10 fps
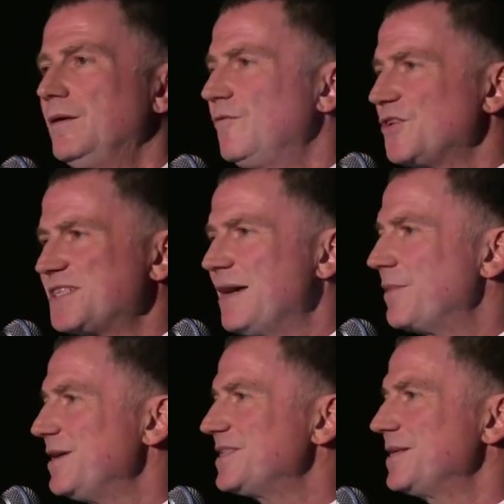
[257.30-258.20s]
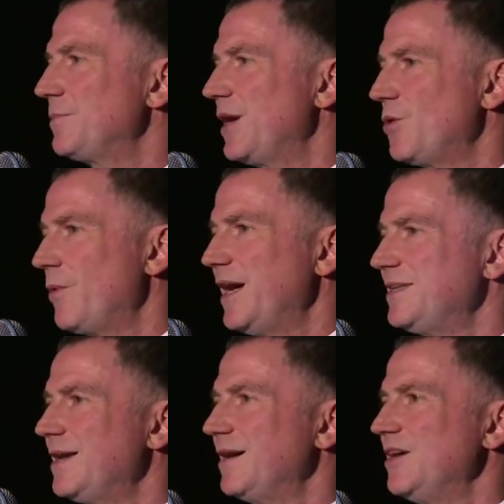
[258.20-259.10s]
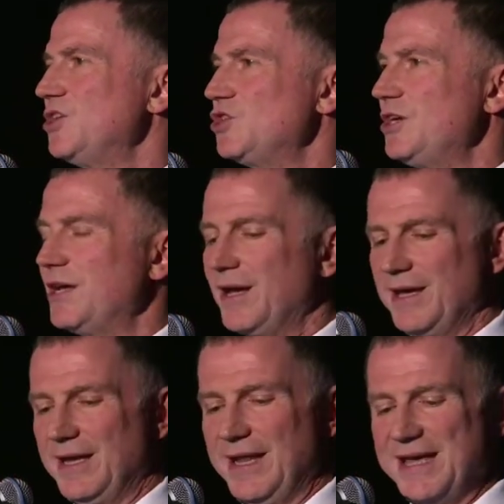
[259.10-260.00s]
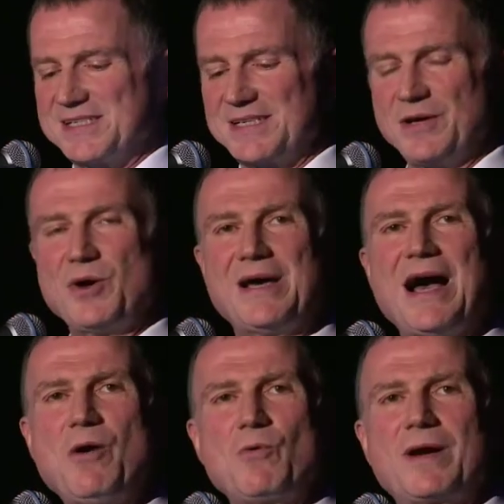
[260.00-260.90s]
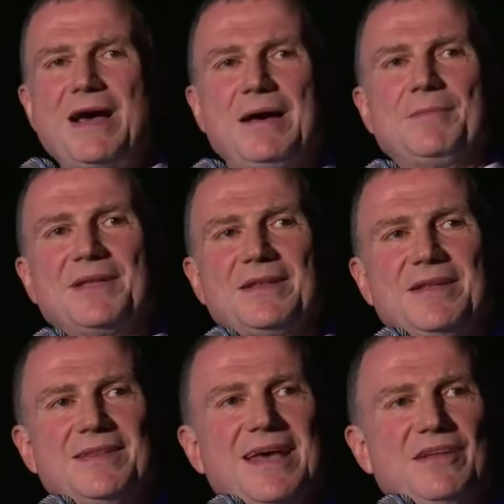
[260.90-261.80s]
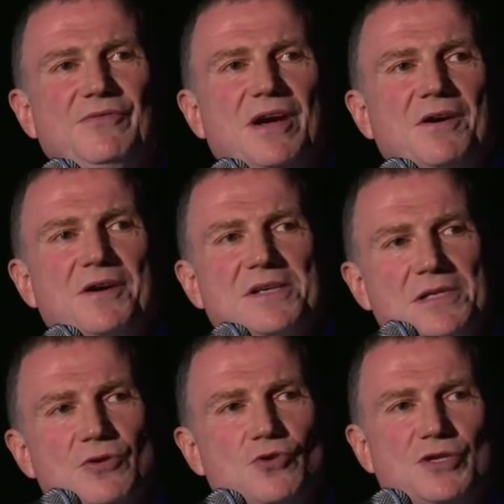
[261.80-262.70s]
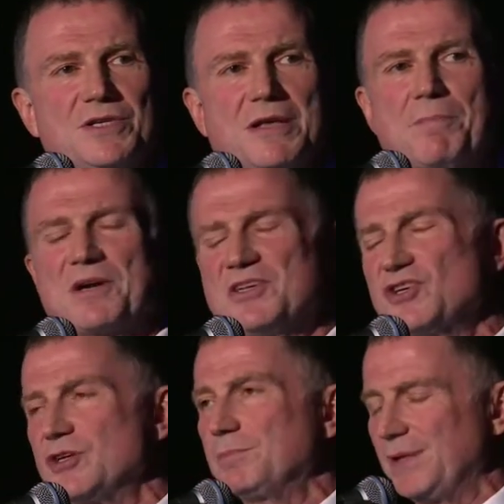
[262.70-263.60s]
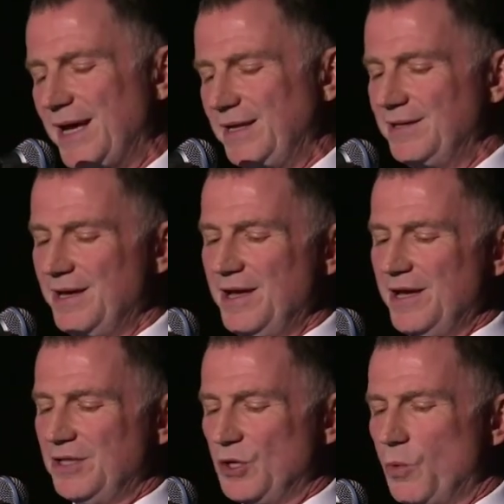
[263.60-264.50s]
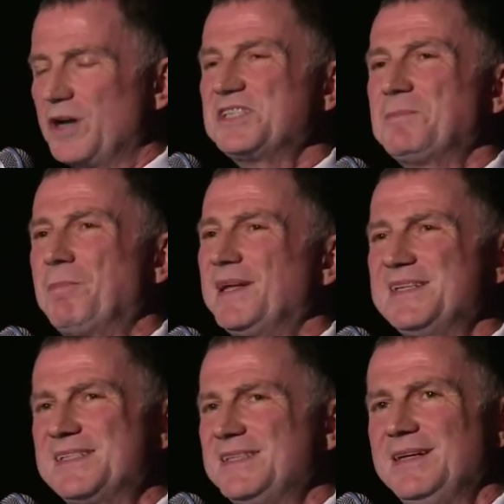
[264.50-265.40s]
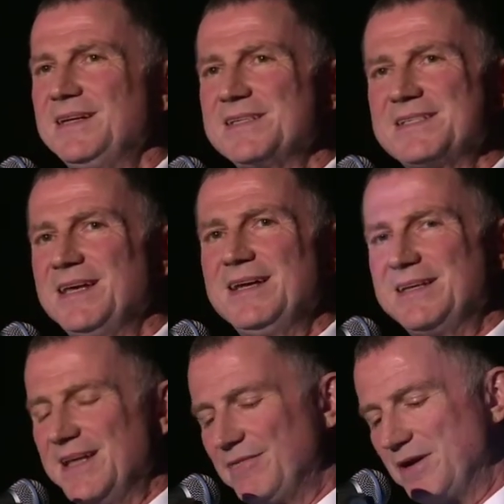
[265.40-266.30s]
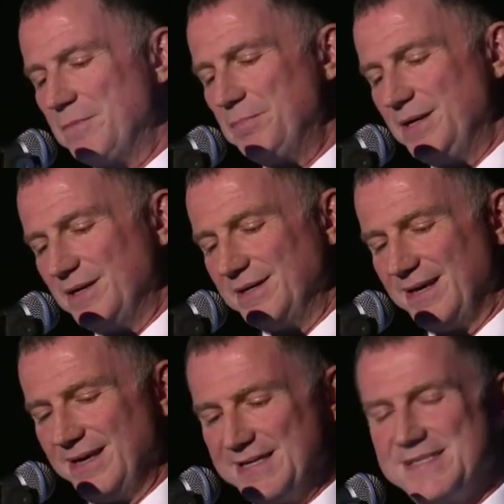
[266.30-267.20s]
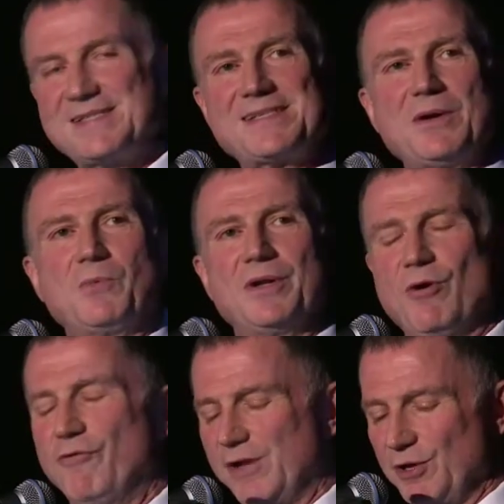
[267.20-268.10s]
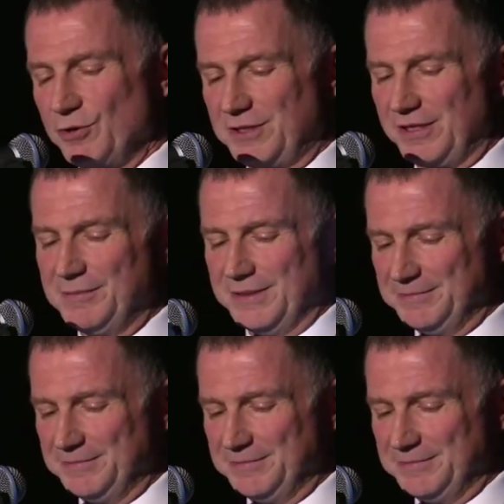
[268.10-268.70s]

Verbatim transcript: For some reason, by the way, tongue in cheek, I can ask, how come that in that very resolution, the partition plan, the words Palestinian state never appeared? I guess someone overlooked it.